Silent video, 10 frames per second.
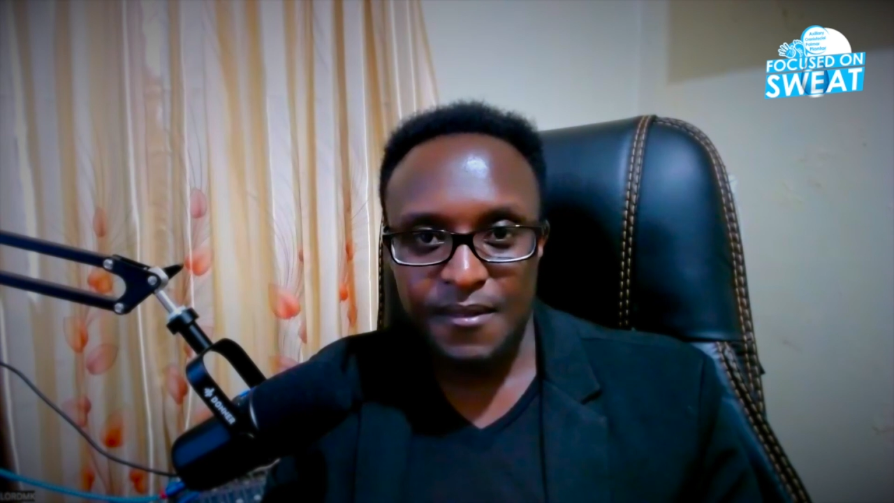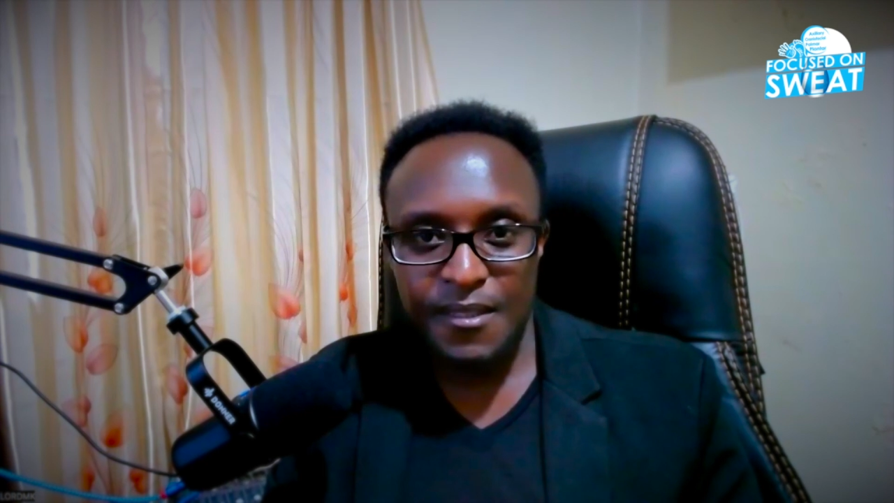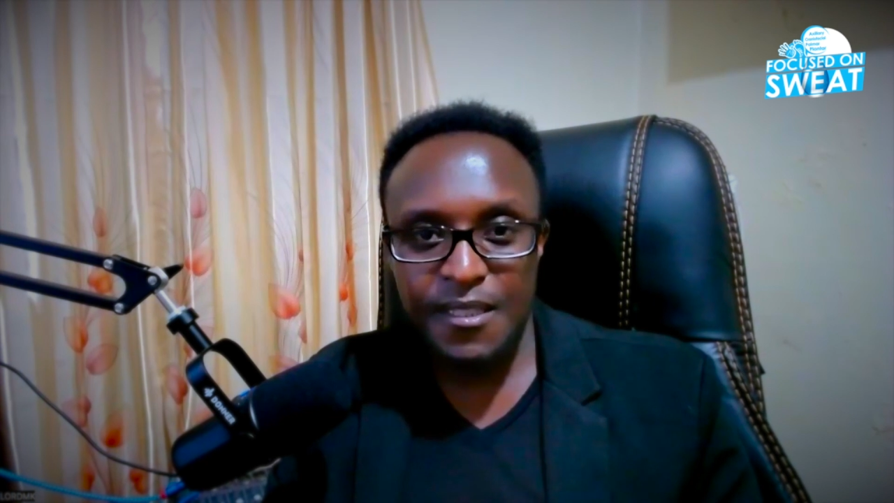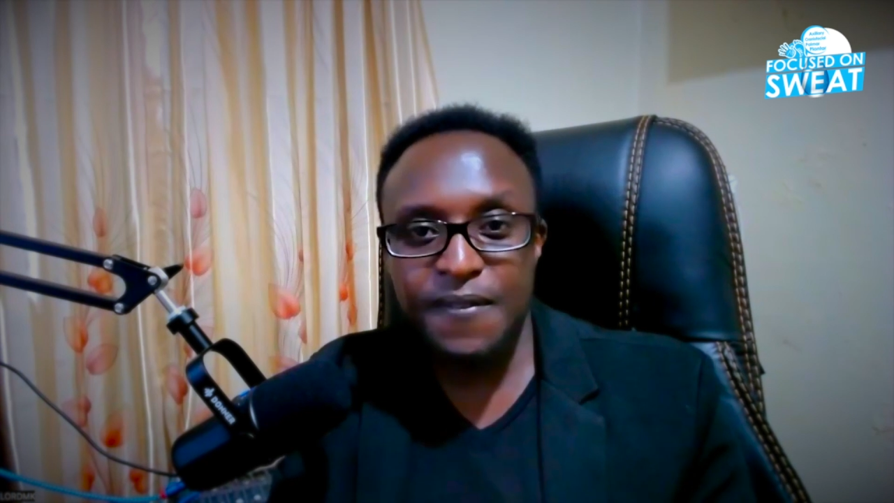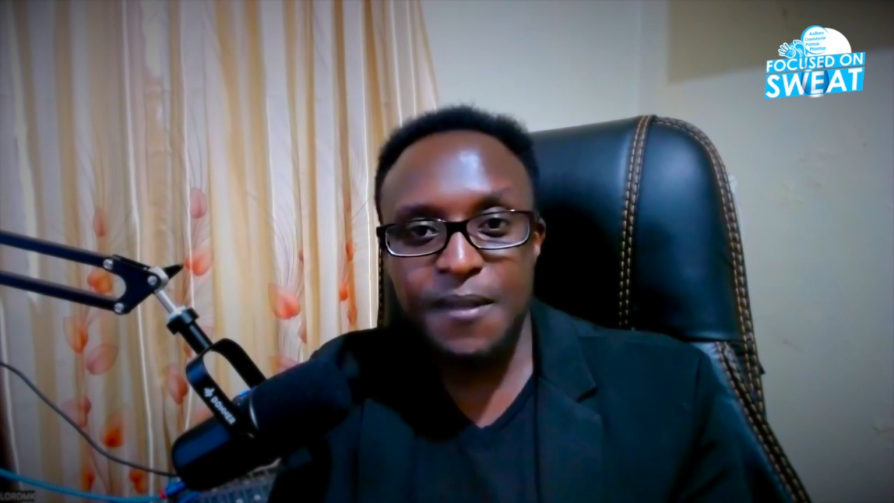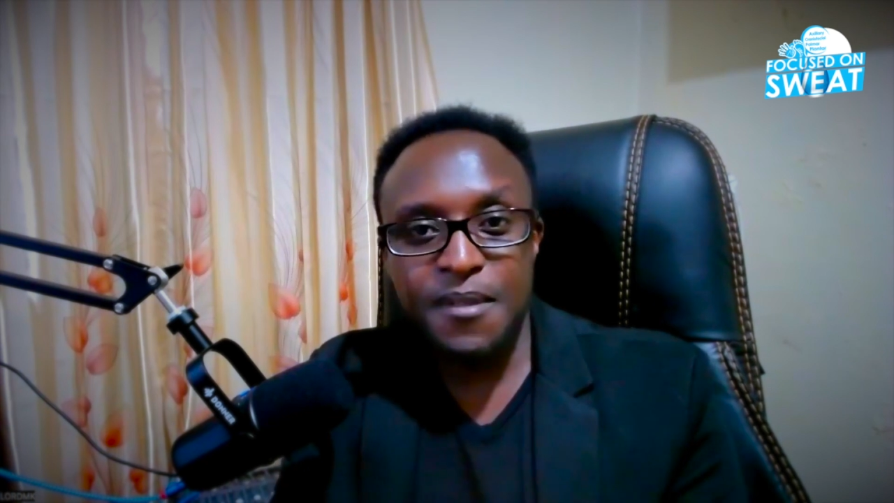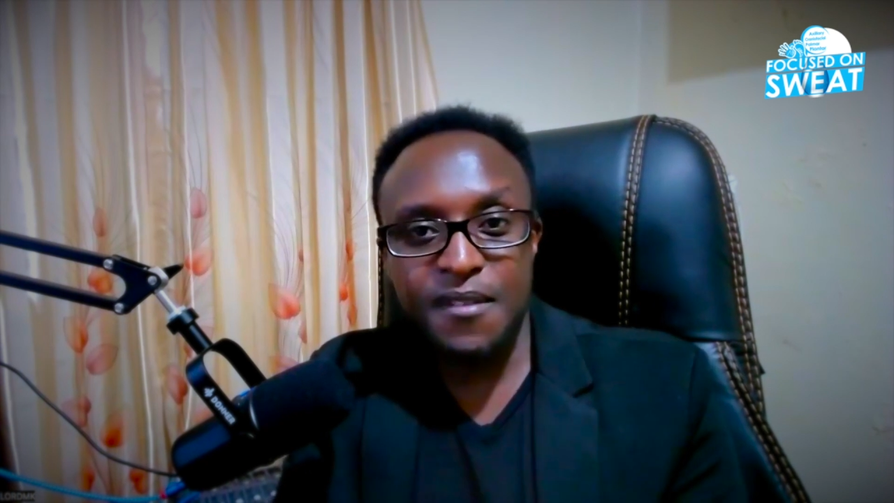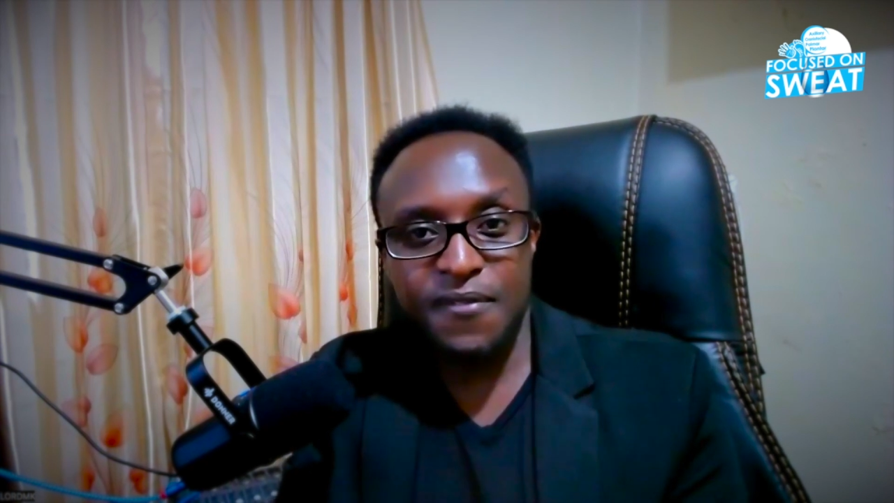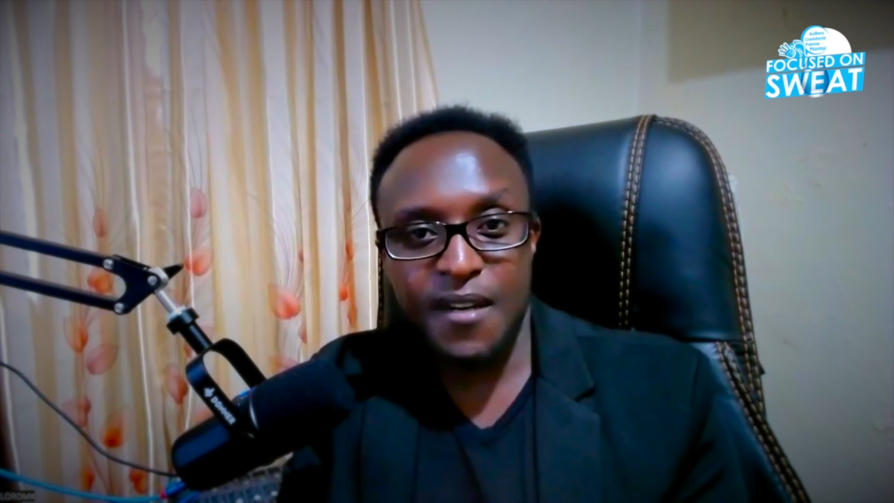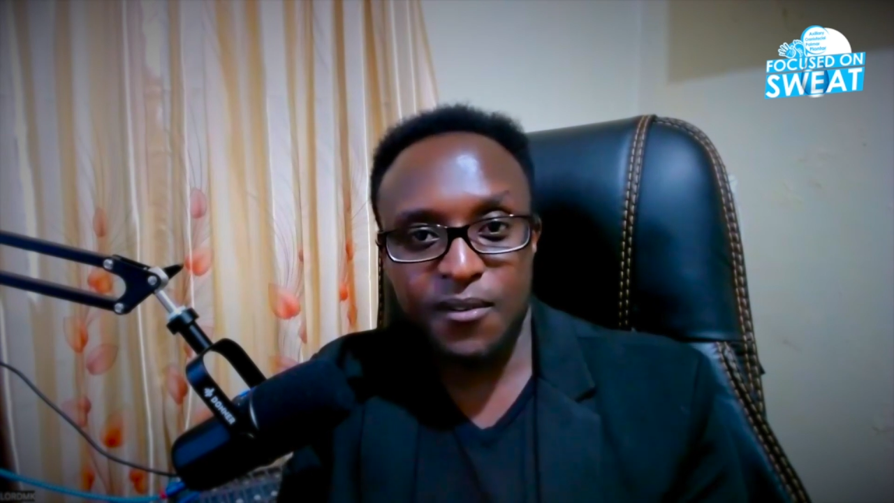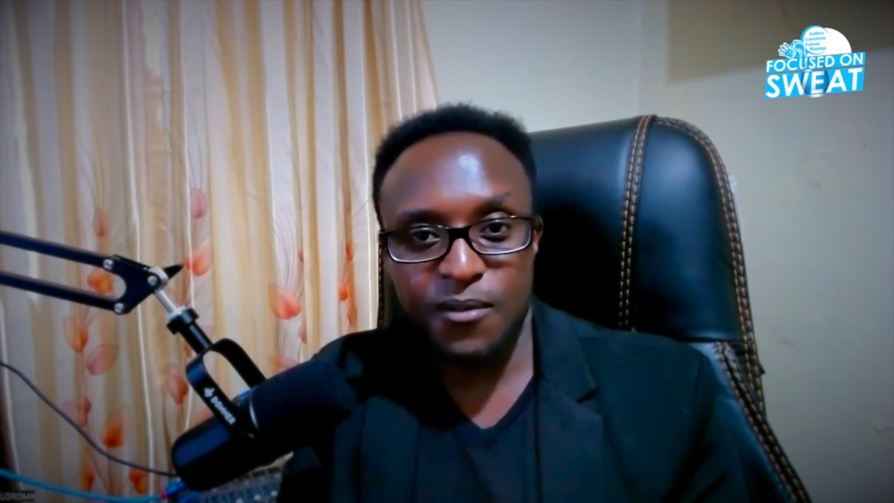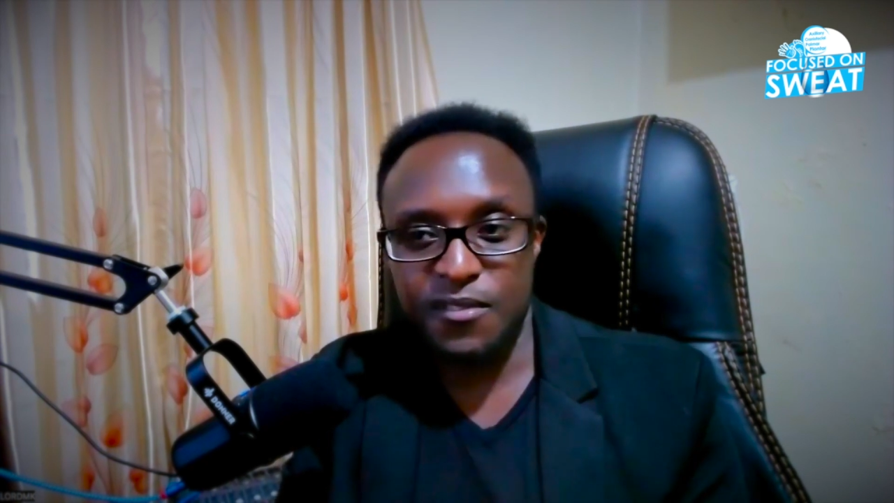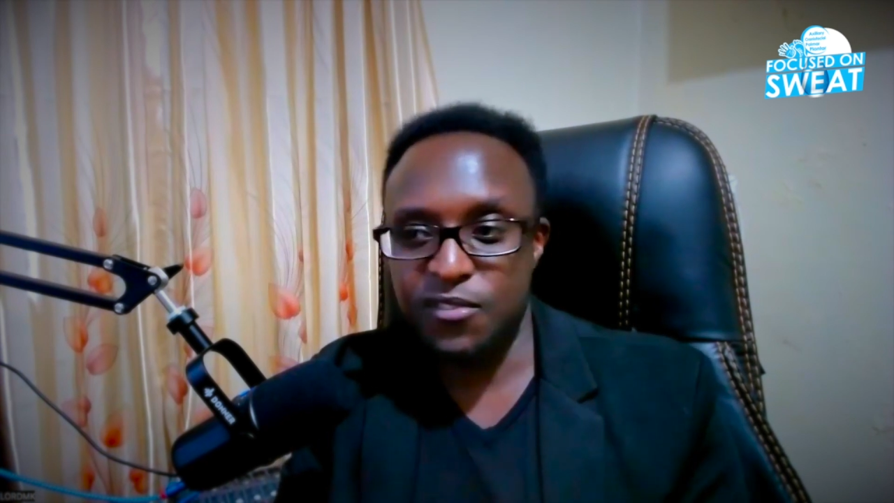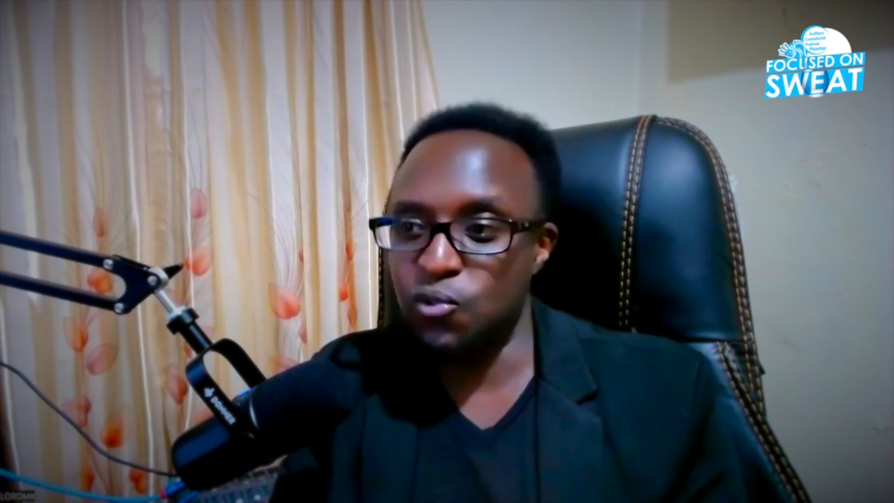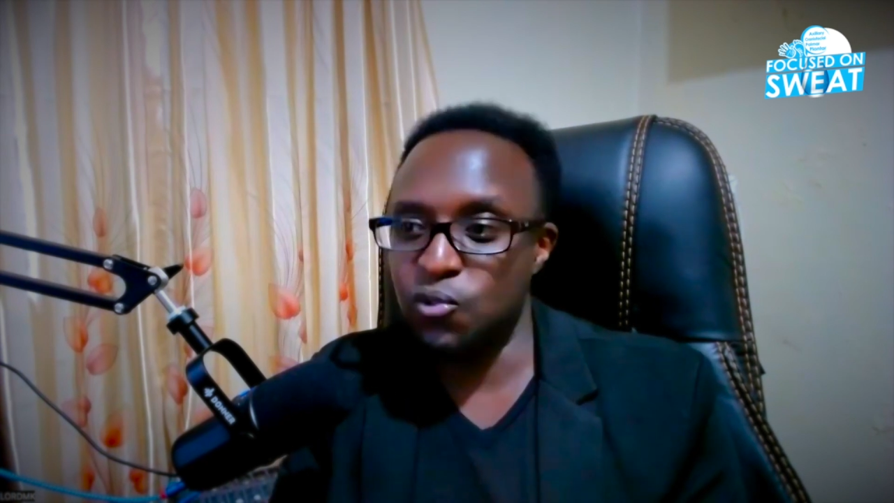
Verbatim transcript: Give them referrals.